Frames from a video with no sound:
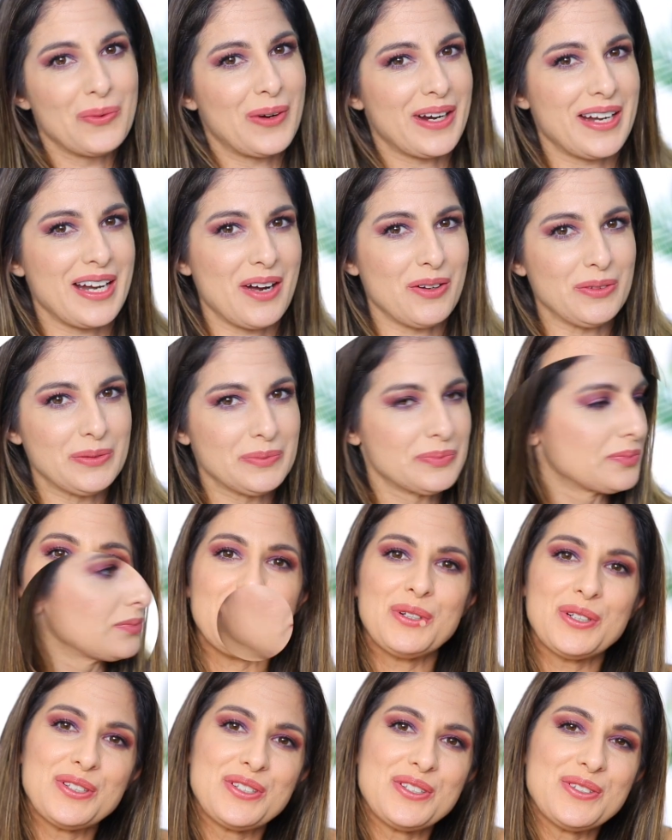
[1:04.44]
right now. First thing
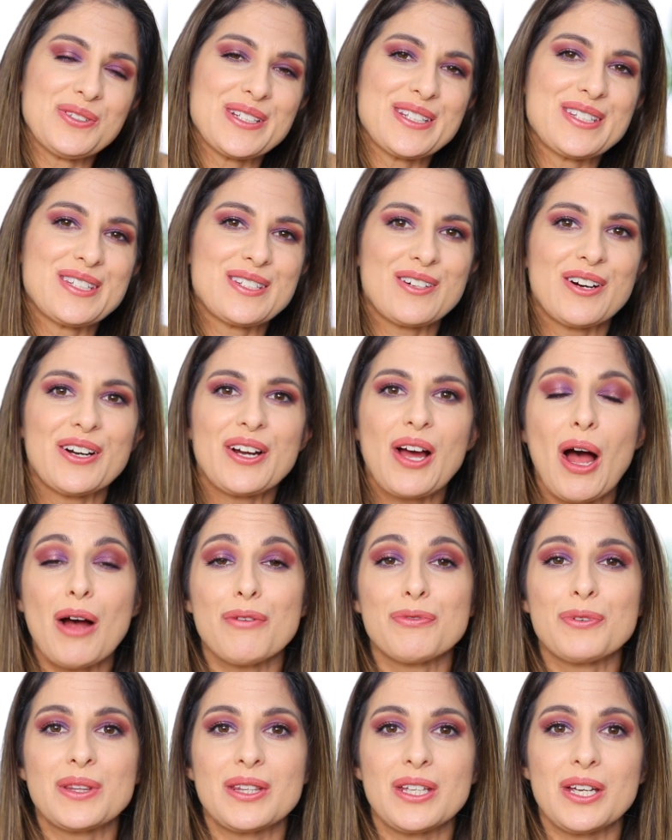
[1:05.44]
I'm gonna do is start
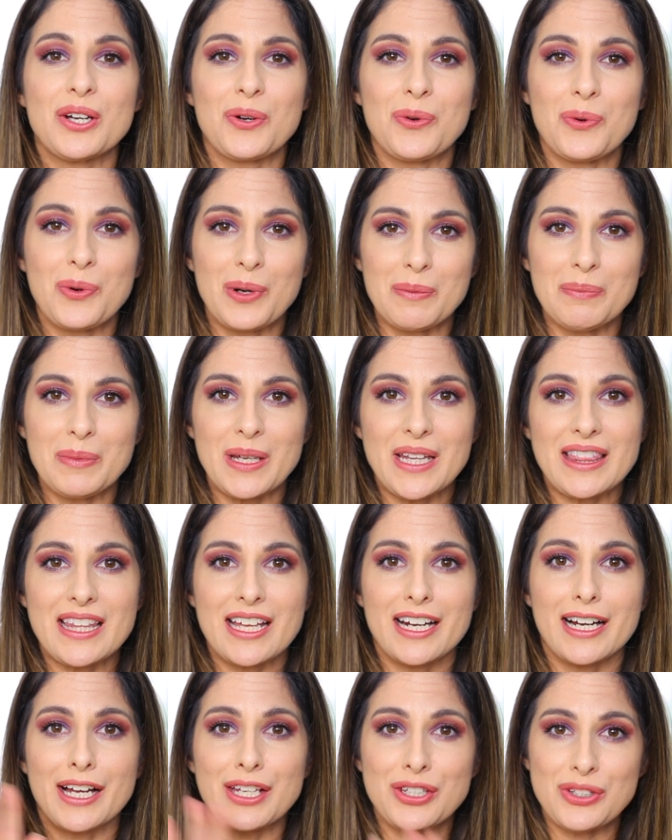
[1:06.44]
off with the equipment
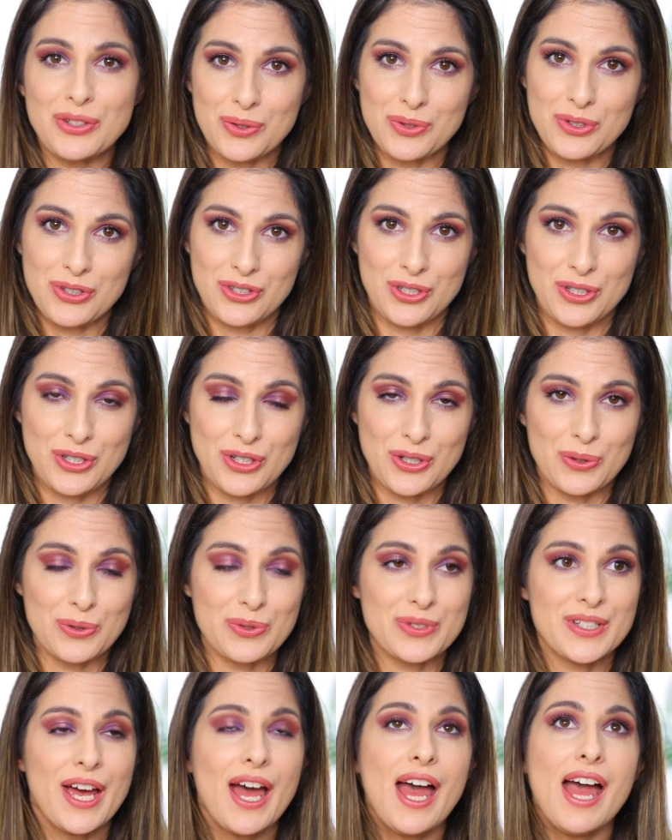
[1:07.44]
that I used to
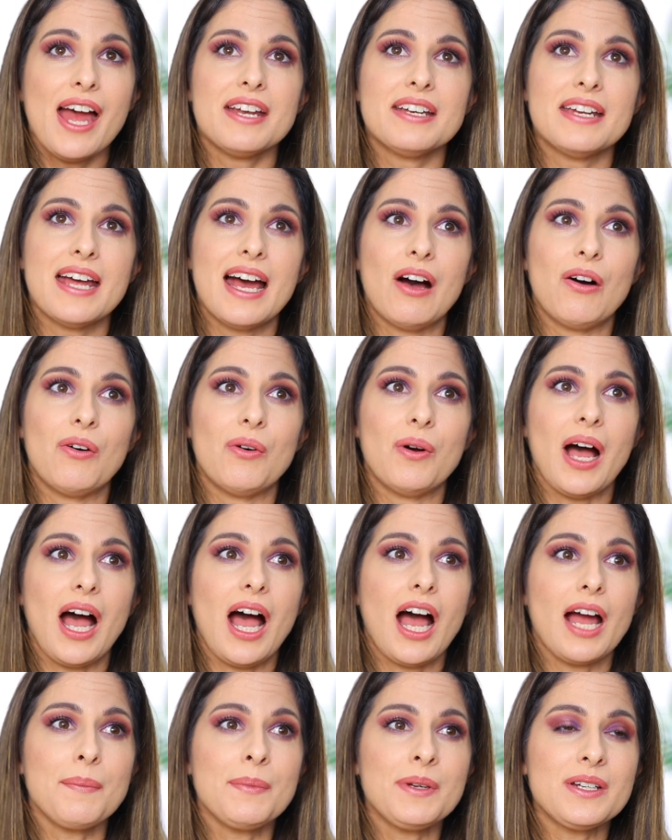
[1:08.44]
use. Now,
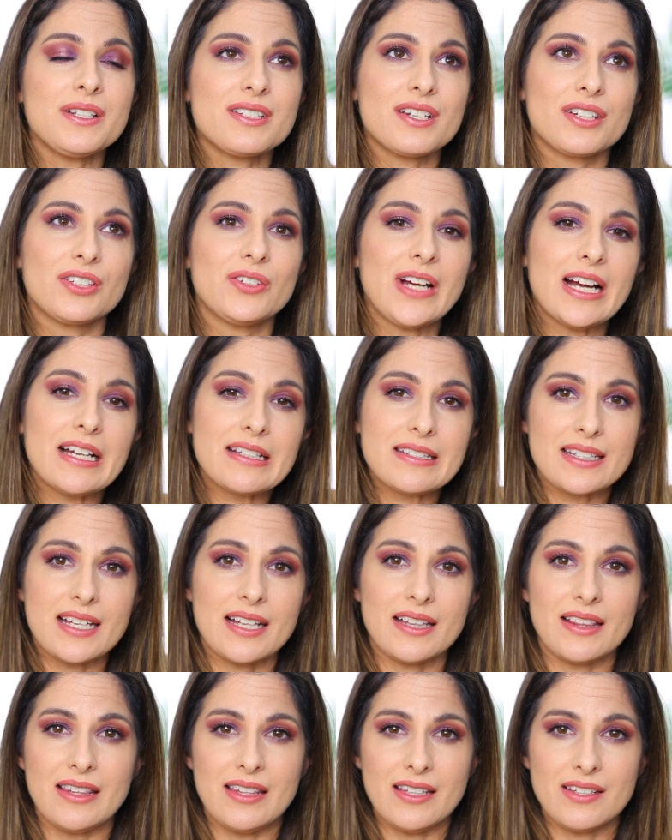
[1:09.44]
I'm gonna tell you guys
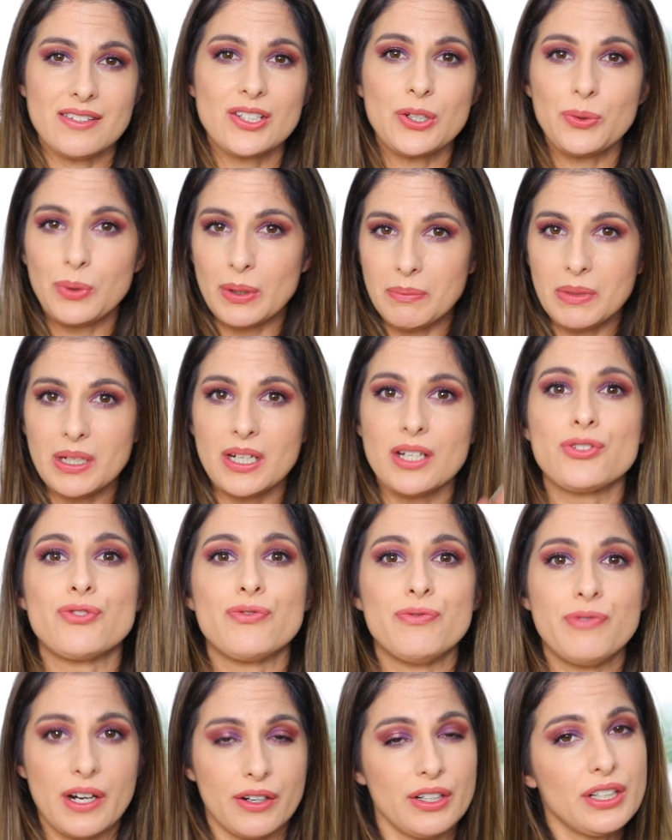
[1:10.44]
that this equipment is
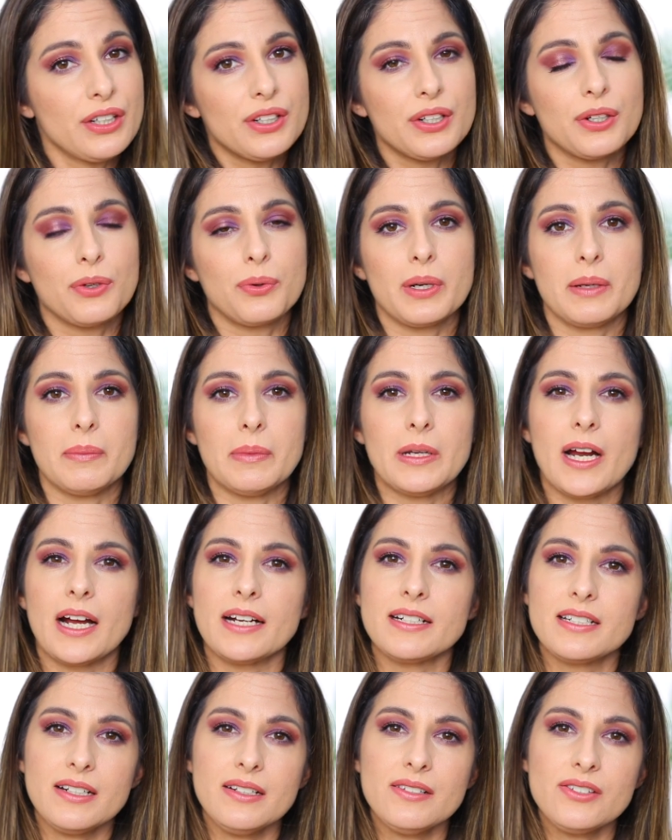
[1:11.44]
very good equipment. I
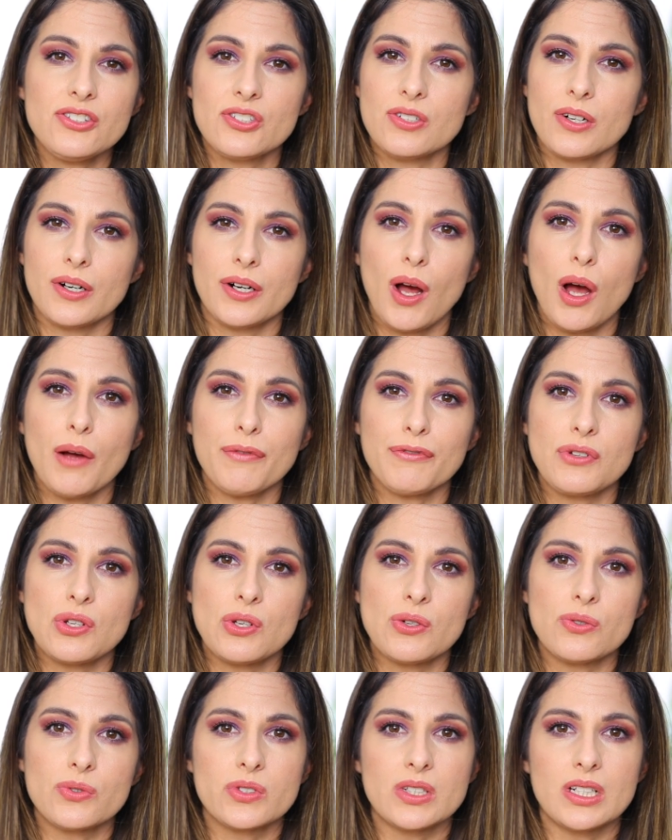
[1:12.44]
didn't start off
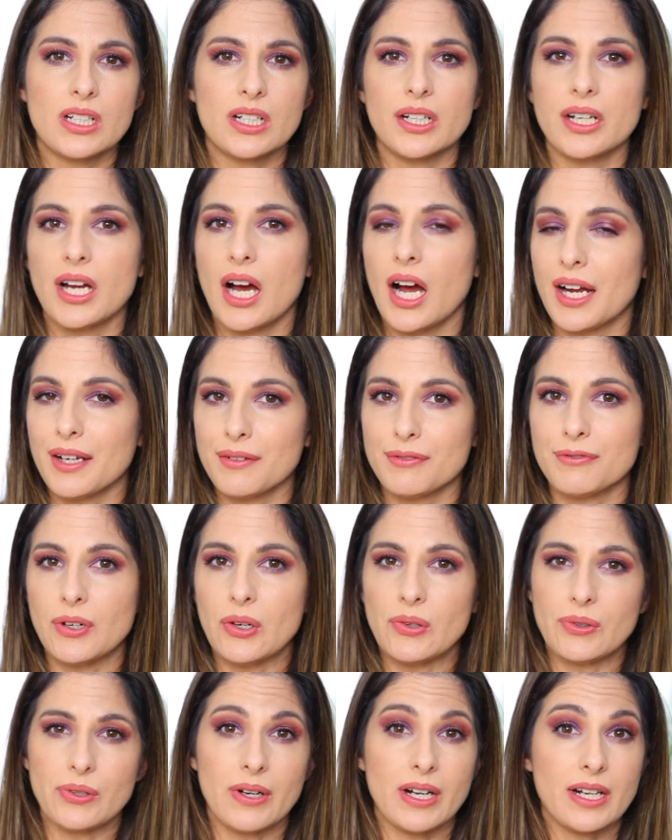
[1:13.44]
using an
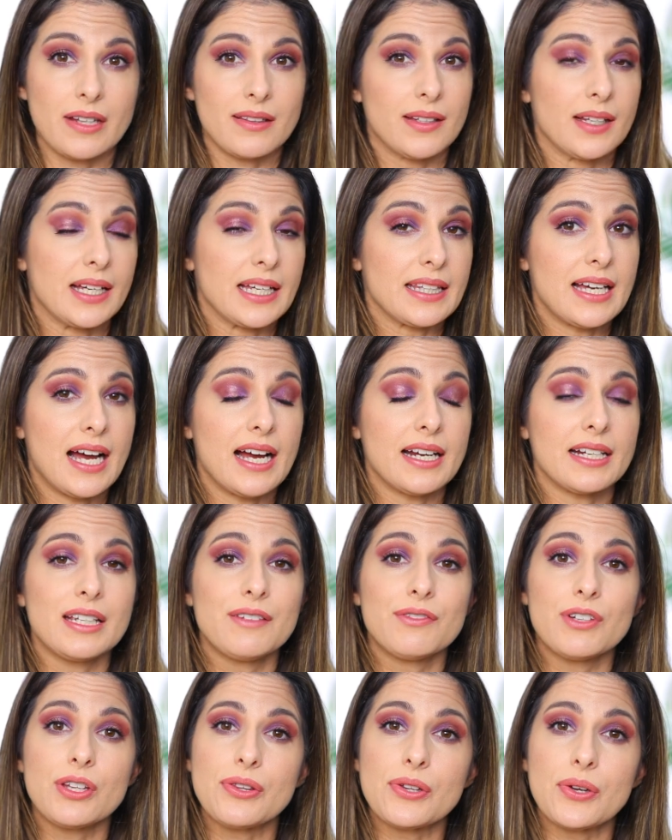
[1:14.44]
iPhone or anything like that,
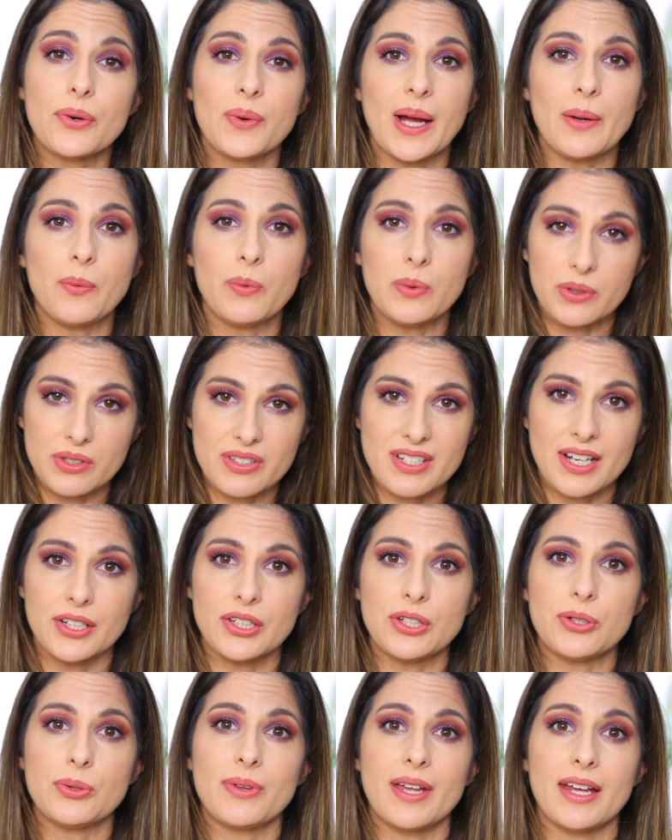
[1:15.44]
even though I will tell
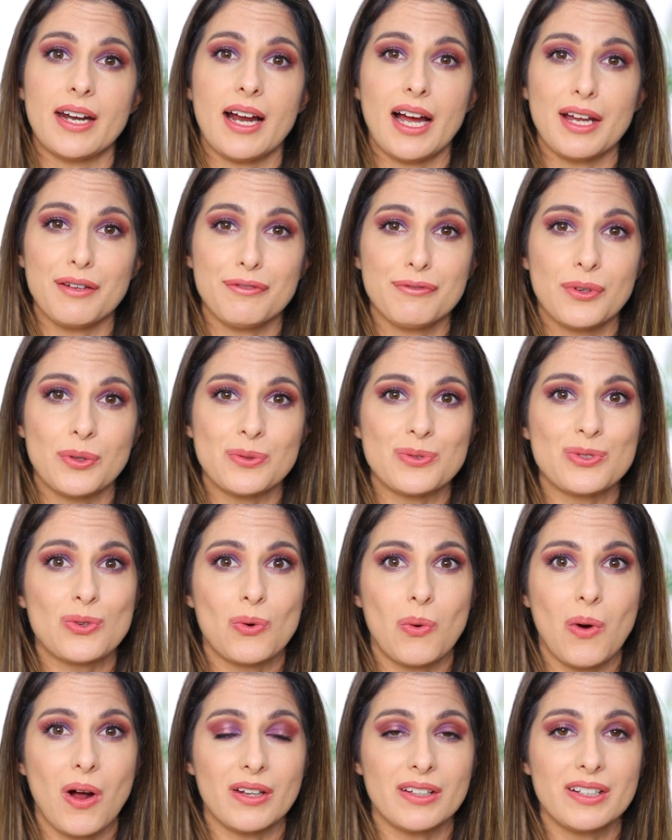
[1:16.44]
you that iPhone's
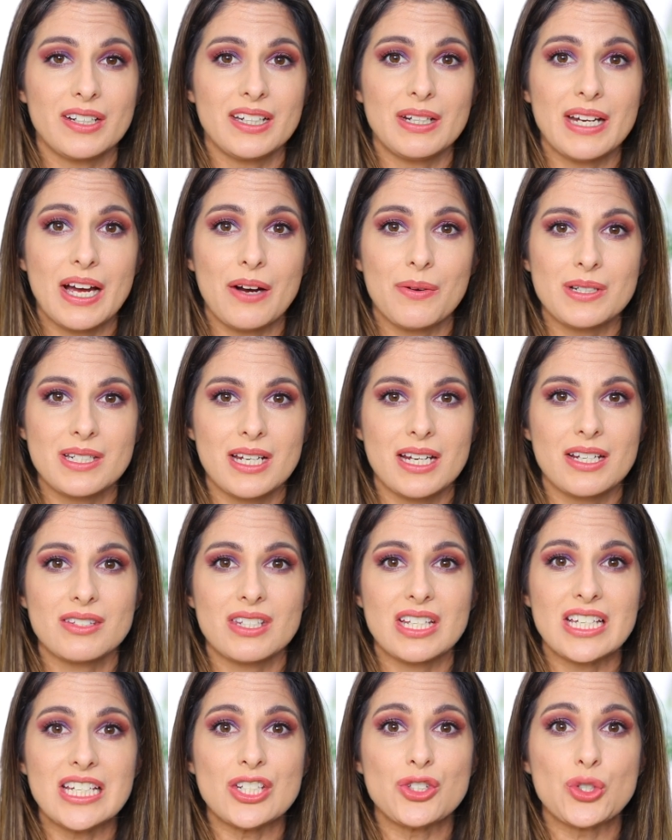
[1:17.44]
quality nowadays
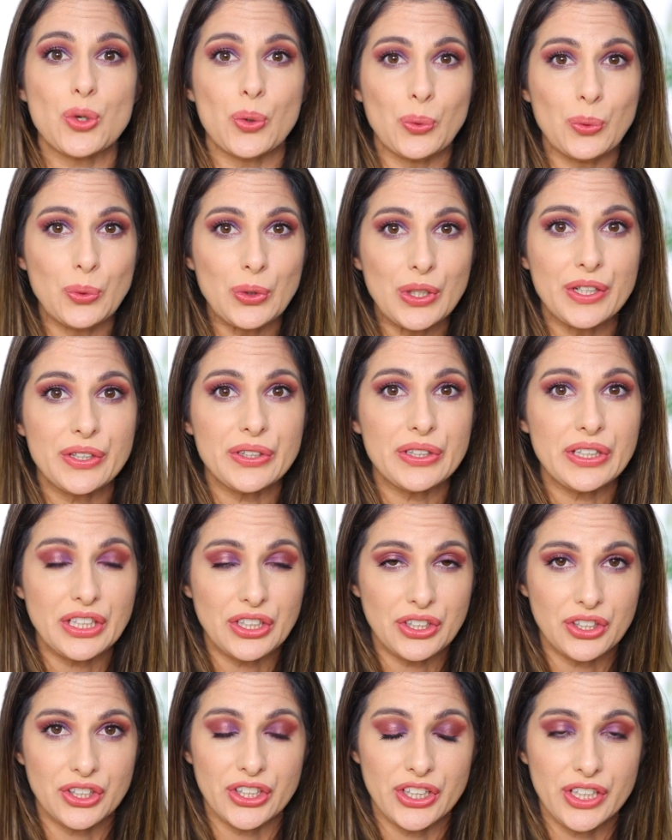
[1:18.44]
is really
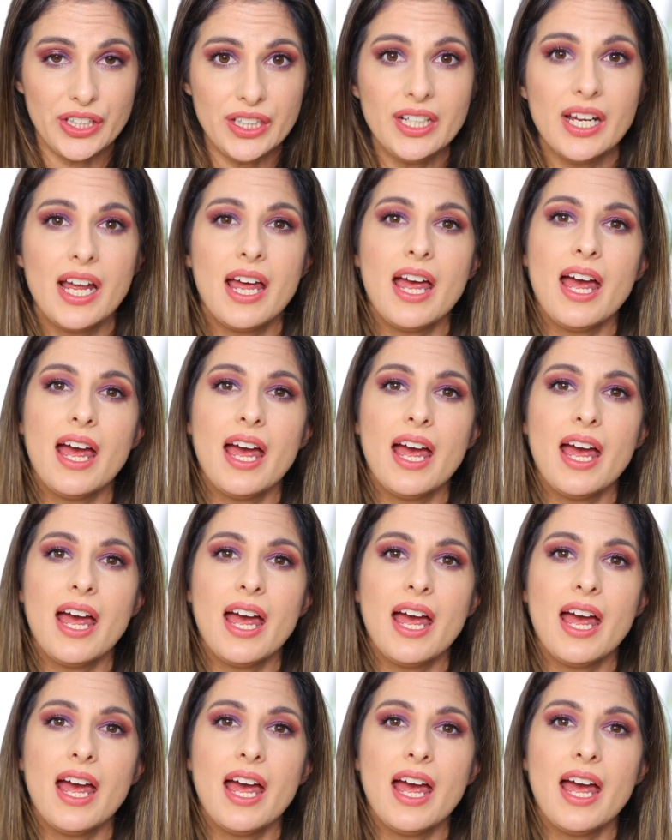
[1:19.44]
good.